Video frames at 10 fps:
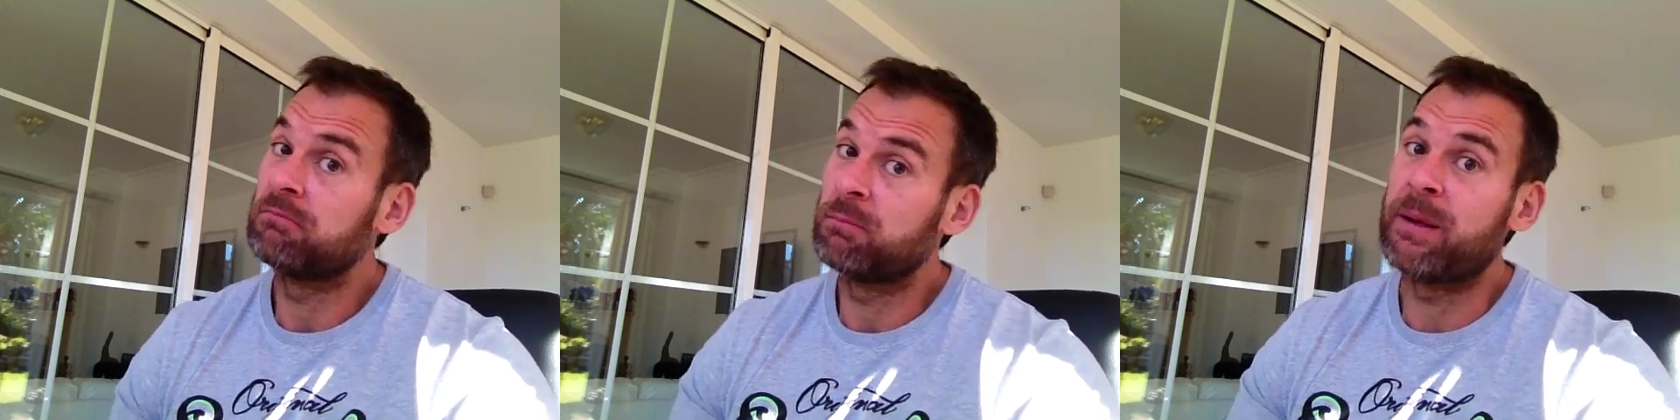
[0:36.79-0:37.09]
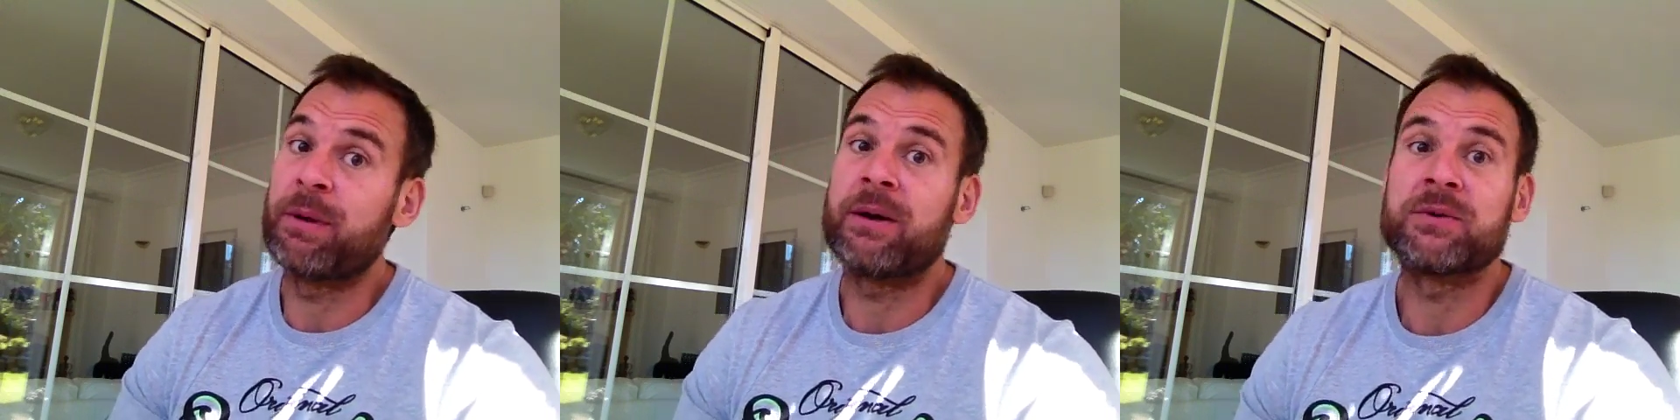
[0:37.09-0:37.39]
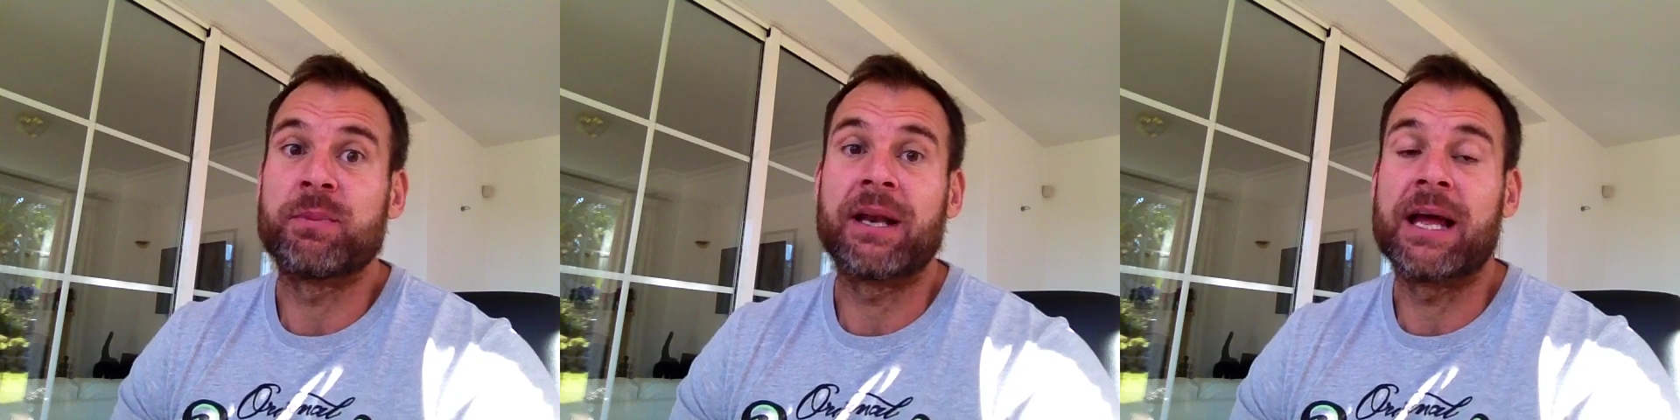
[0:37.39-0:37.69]
Maybe I
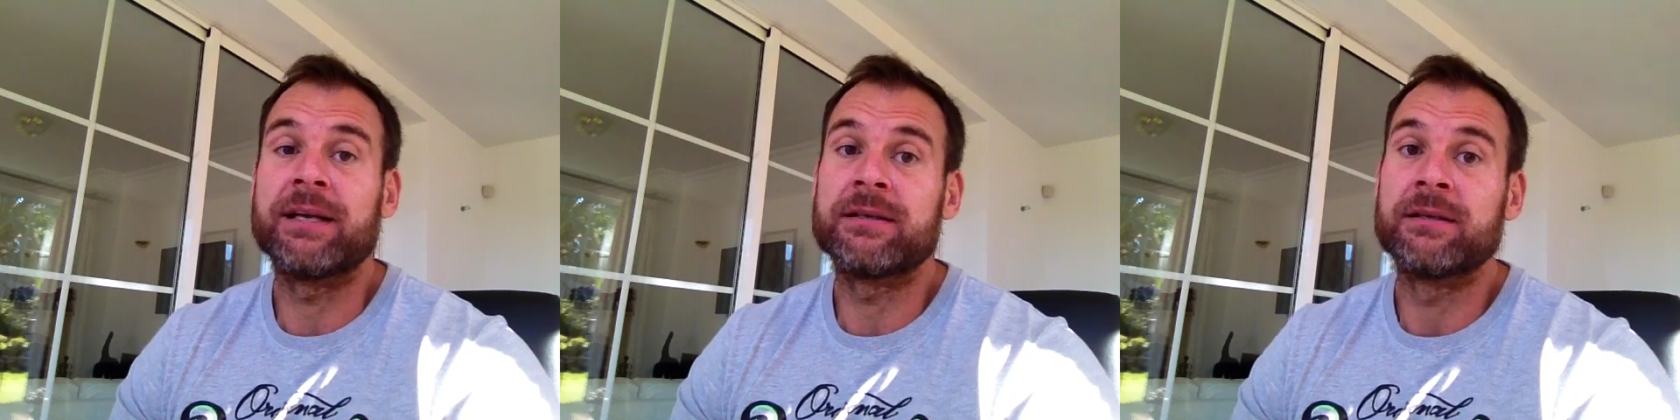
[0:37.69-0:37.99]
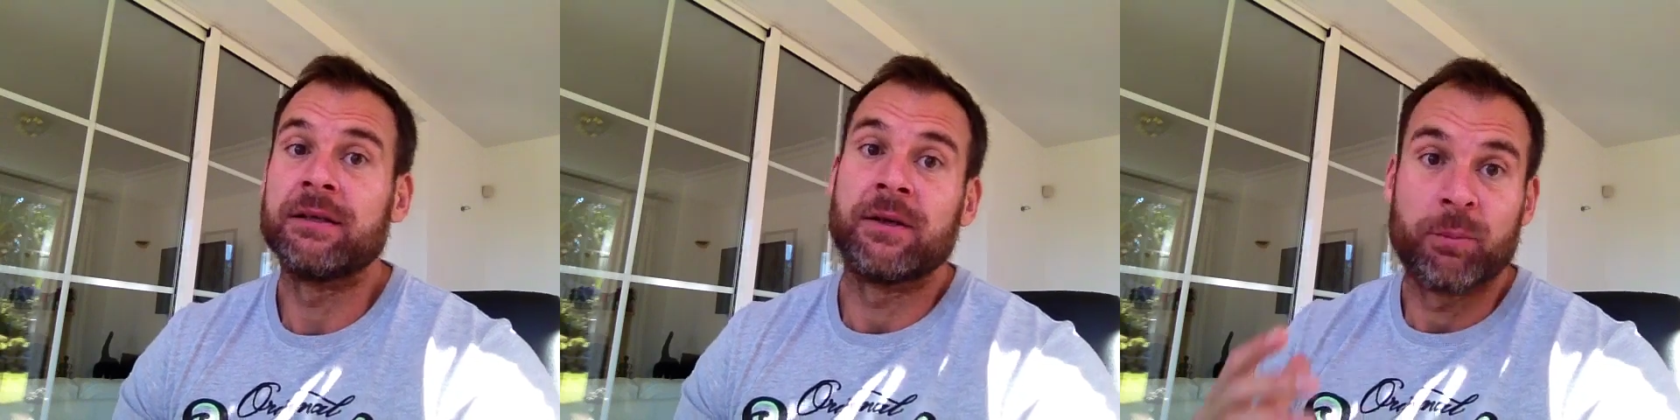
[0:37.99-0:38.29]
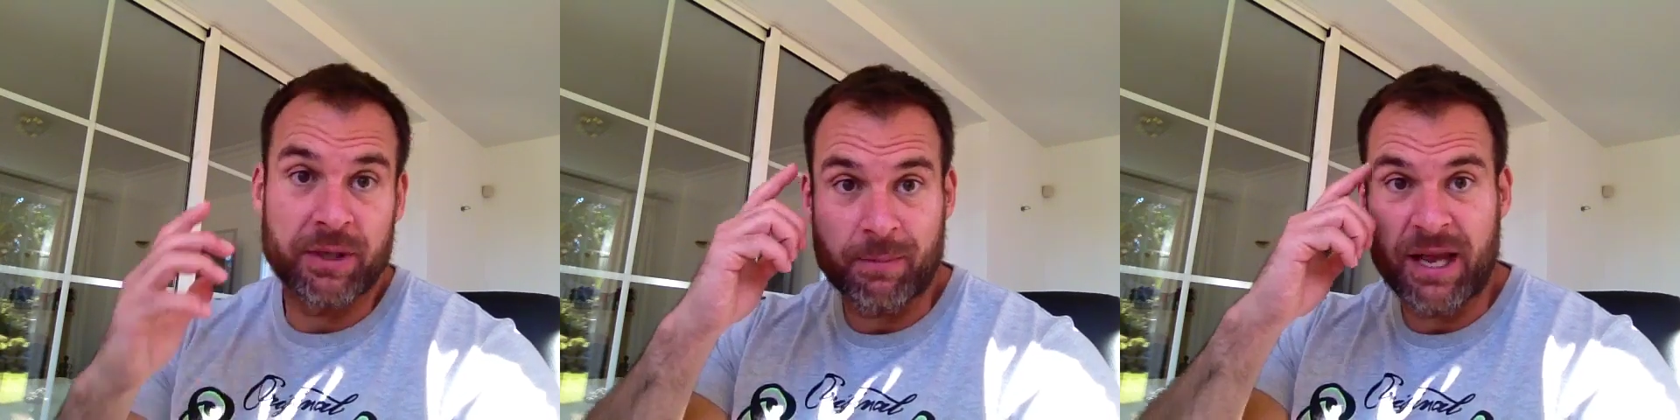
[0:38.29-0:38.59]
was polite,
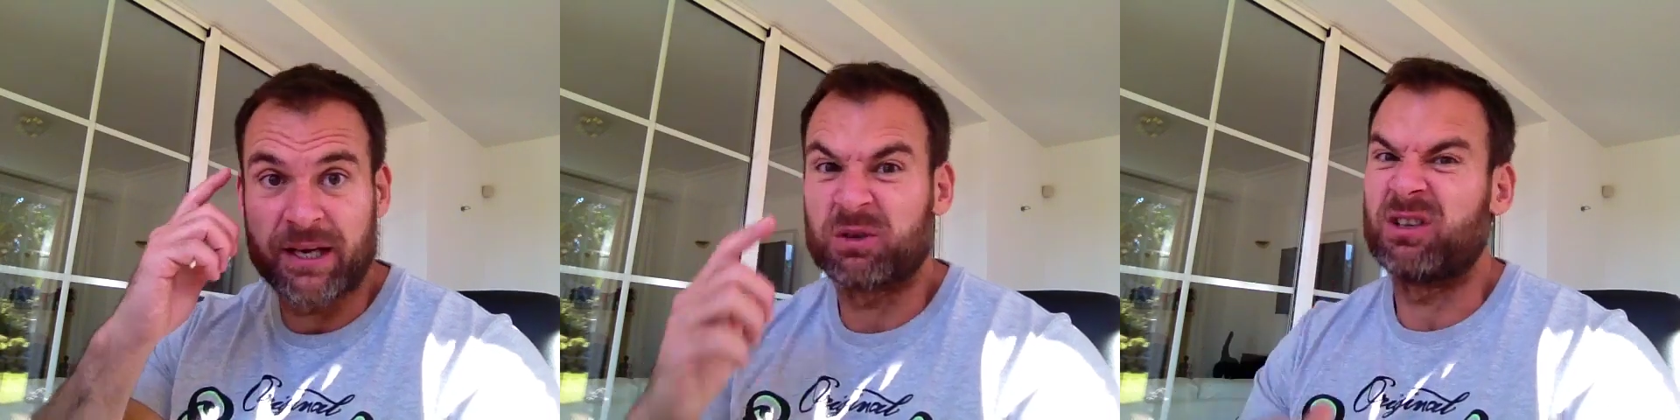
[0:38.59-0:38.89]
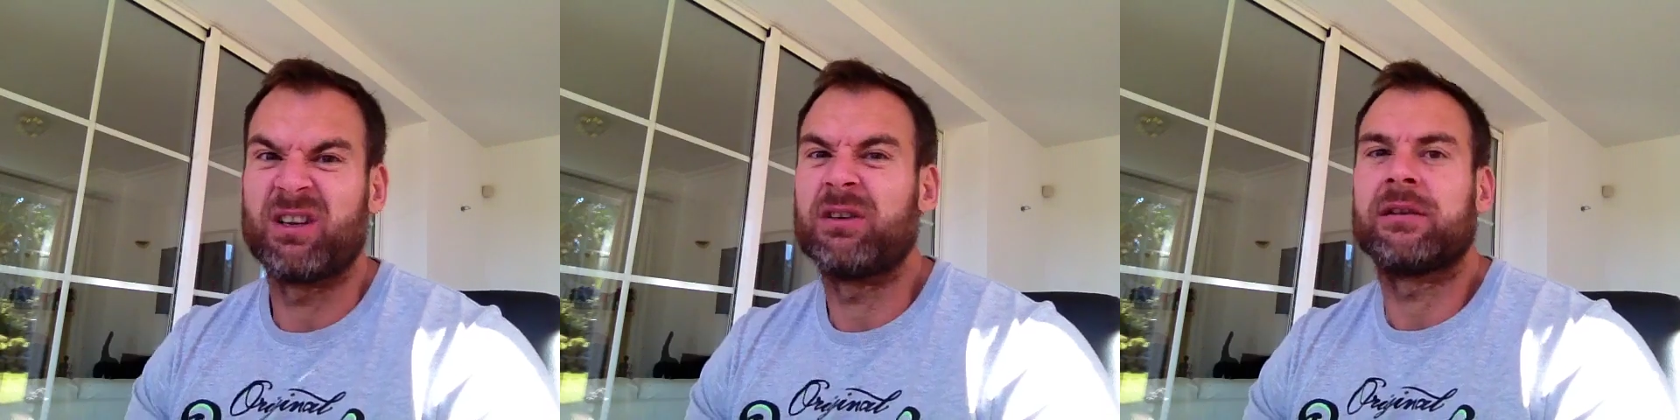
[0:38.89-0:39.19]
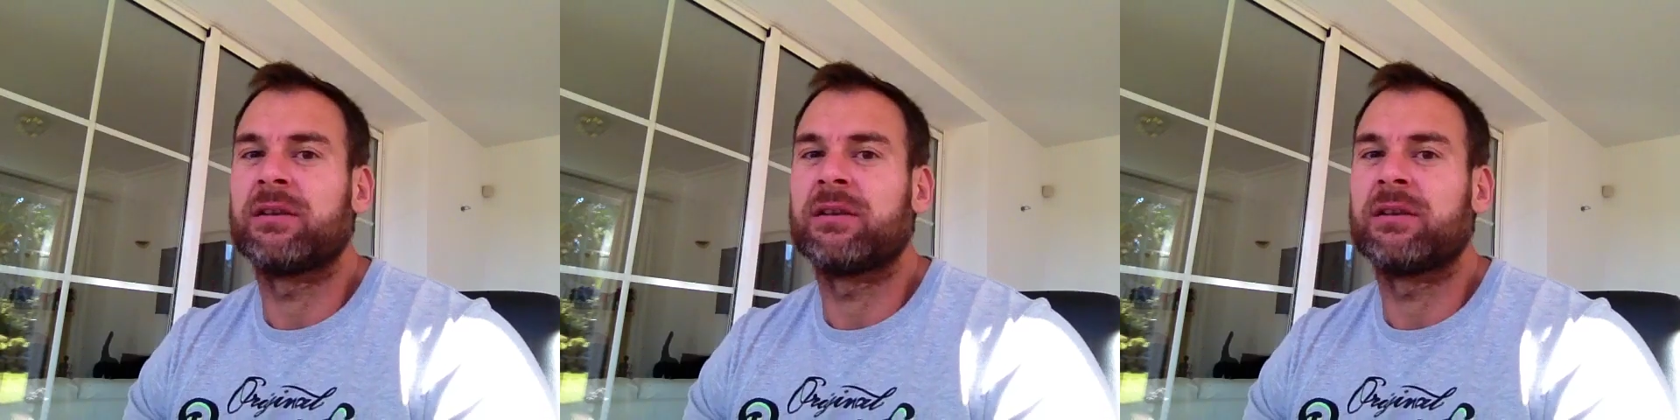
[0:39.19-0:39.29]
but in my head I was going, no.